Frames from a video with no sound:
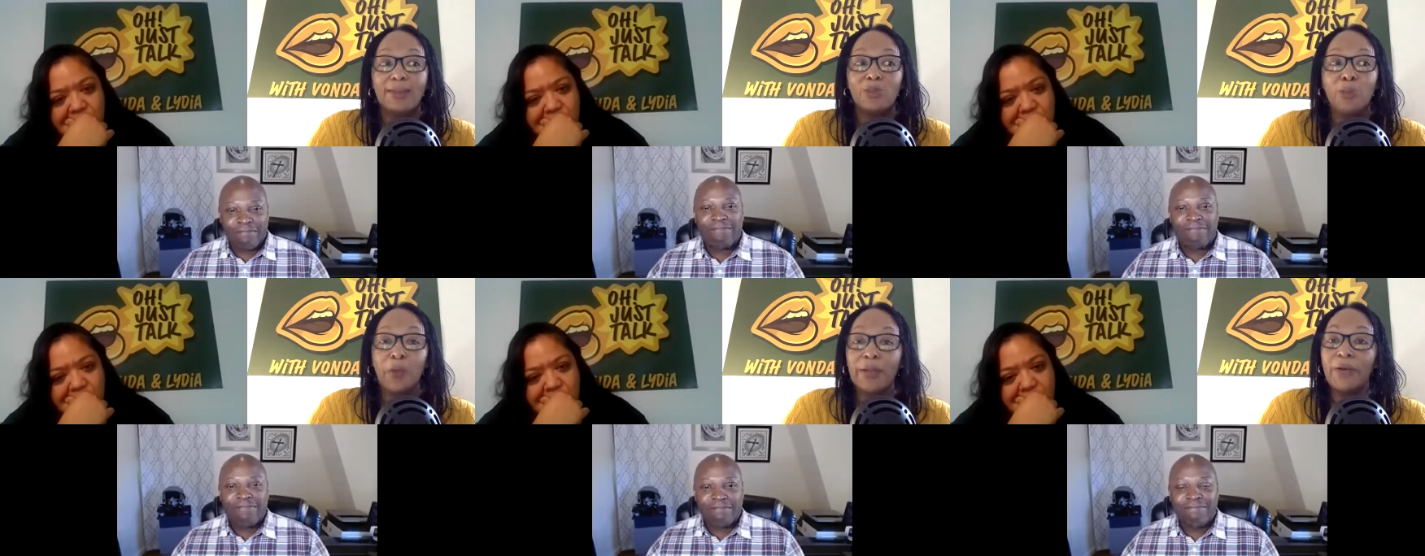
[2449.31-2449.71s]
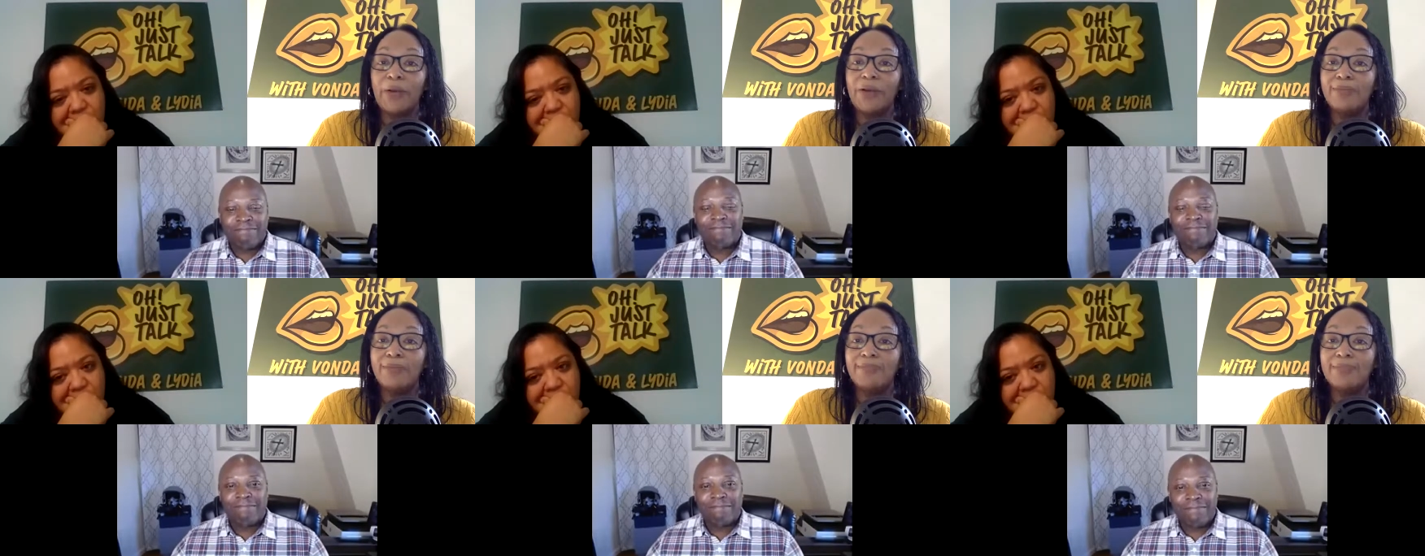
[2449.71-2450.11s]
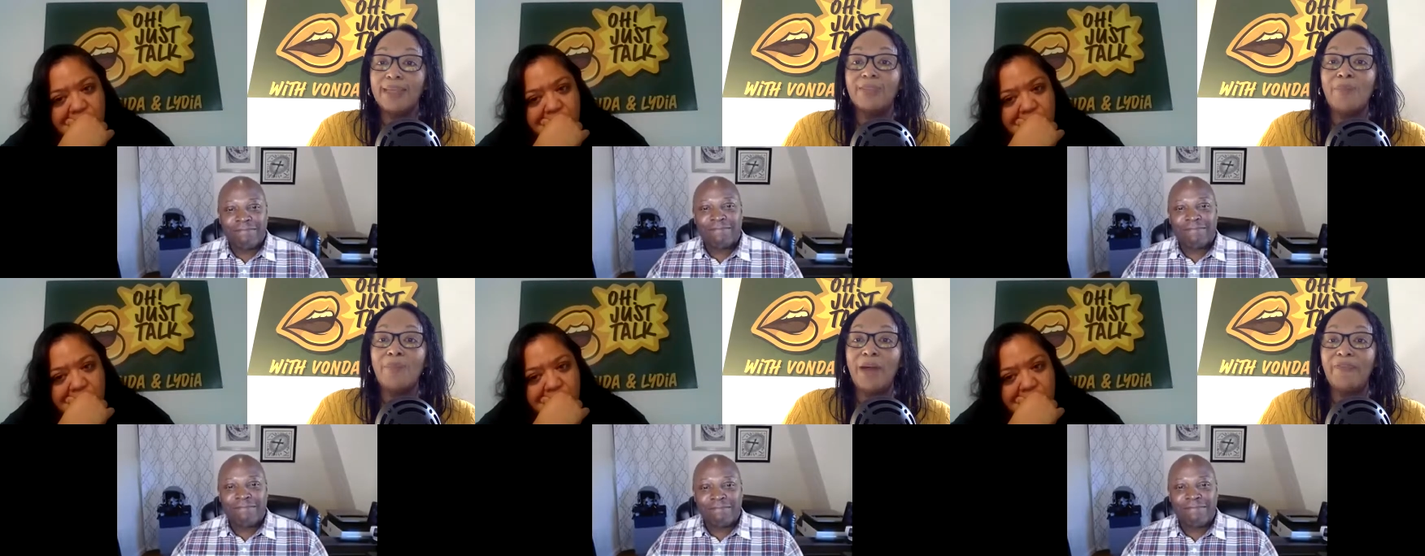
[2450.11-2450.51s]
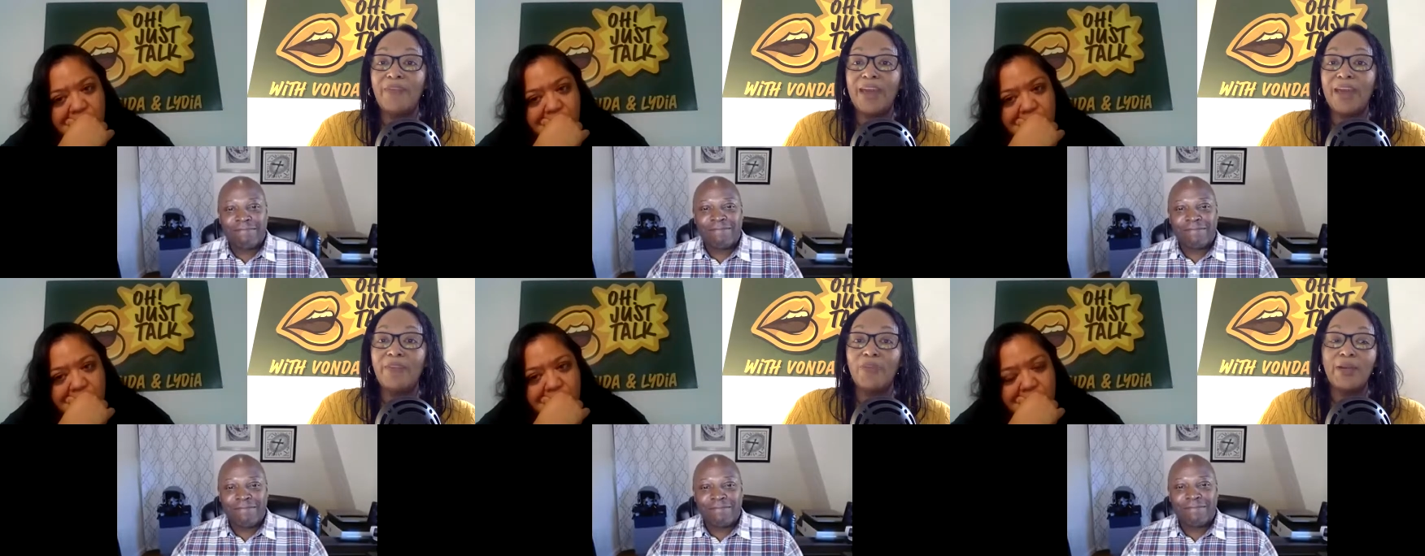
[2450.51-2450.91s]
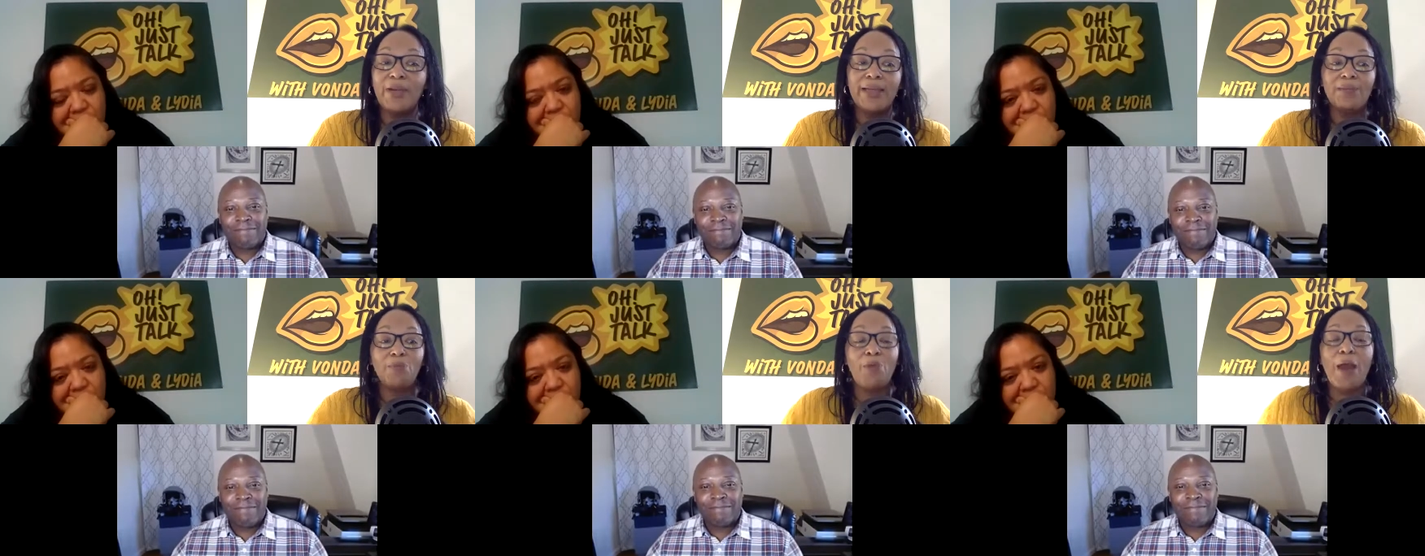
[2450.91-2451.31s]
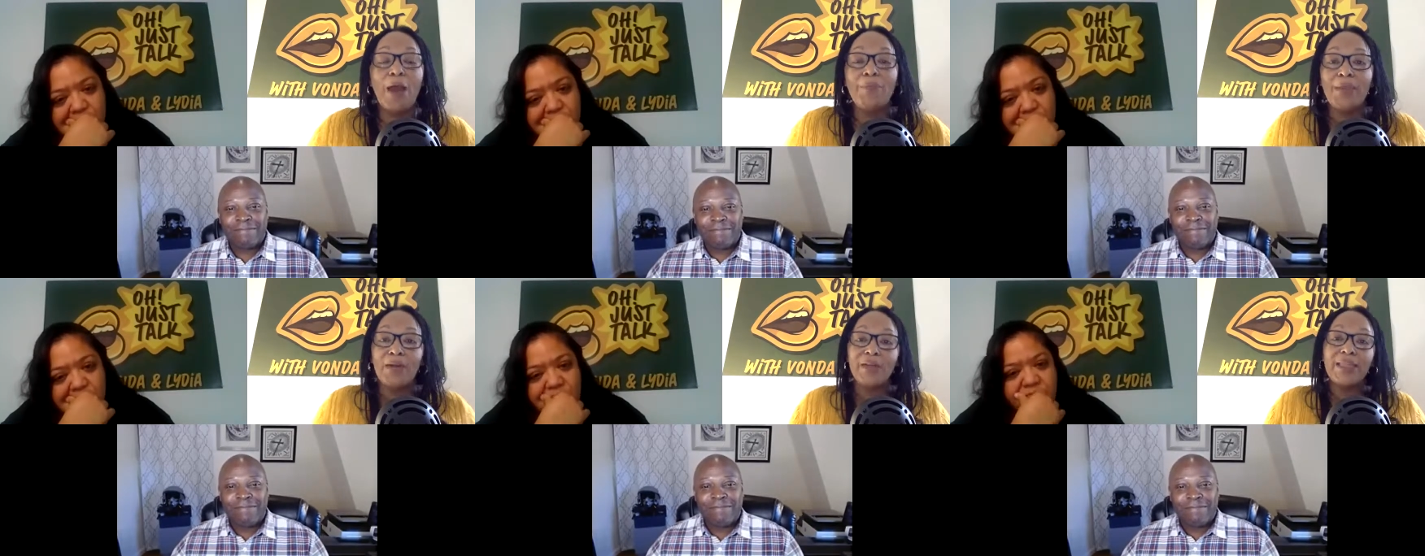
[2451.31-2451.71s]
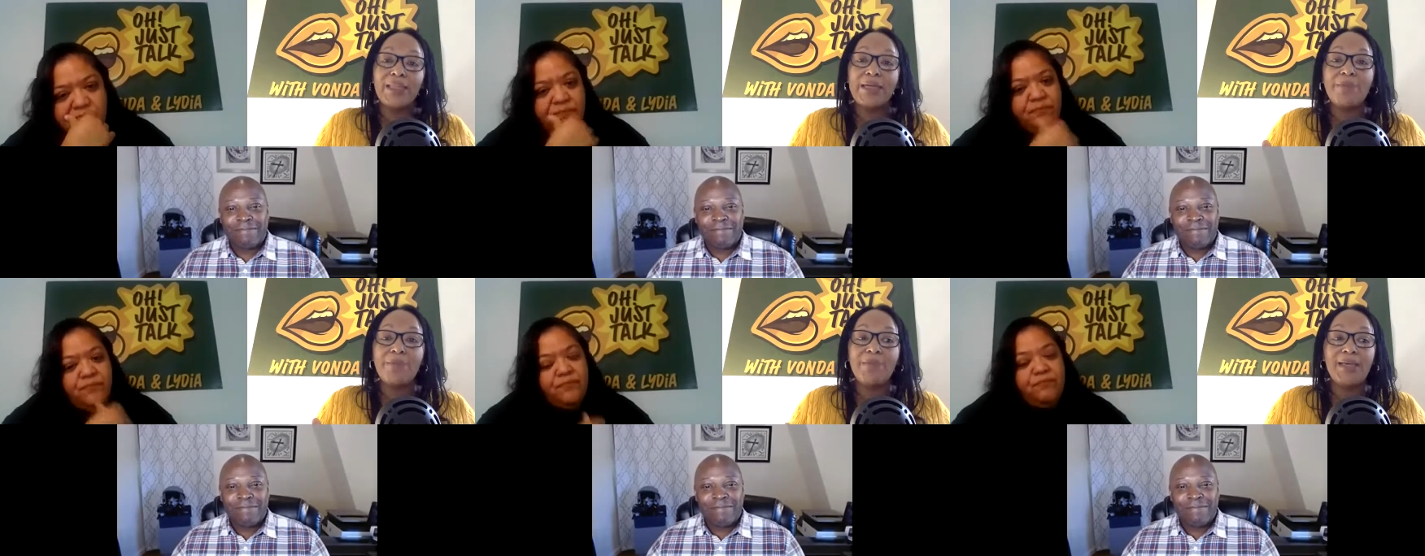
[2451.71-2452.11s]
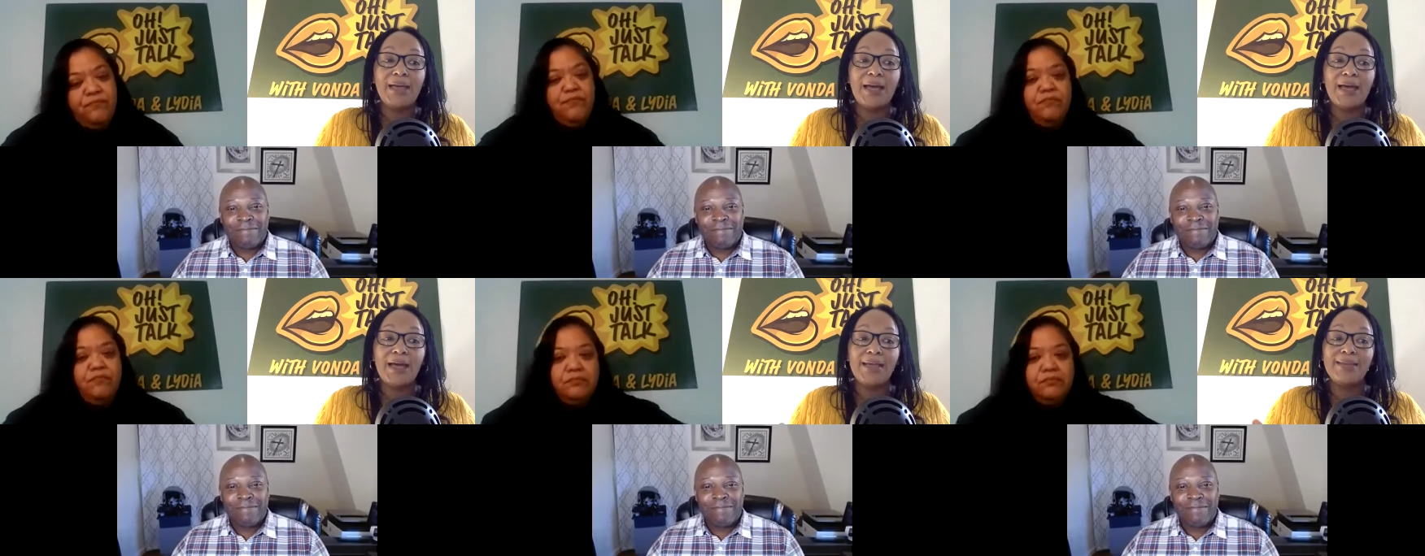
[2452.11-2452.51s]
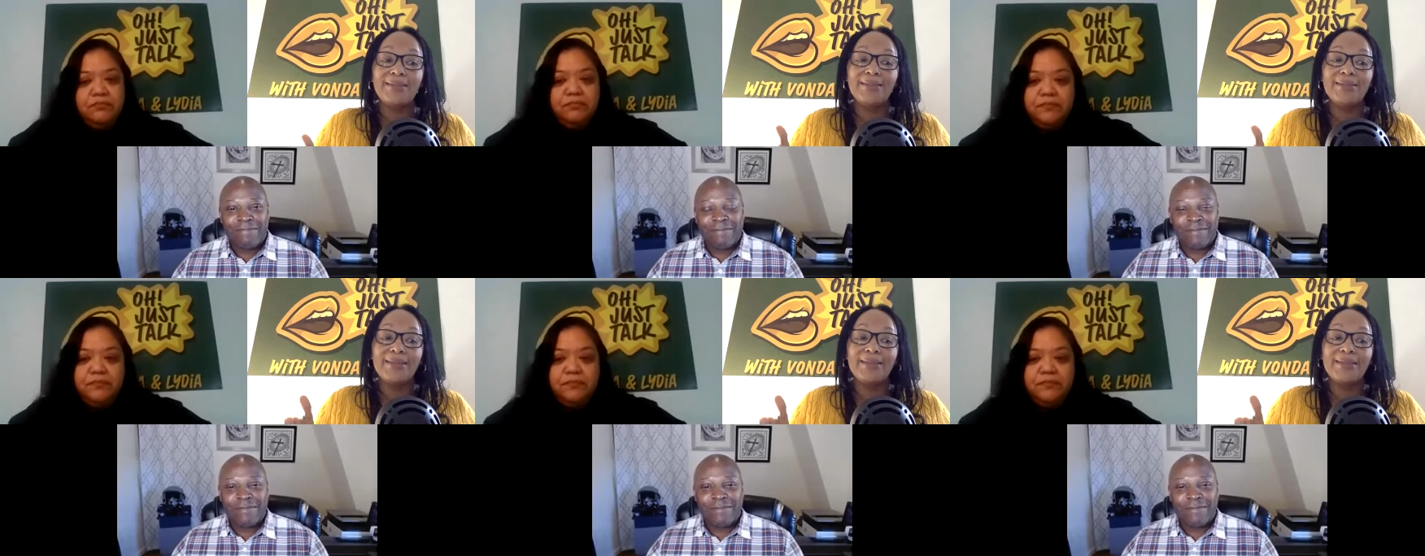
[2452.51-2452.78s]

Speaker 1: Twitter is my favorite, primarily because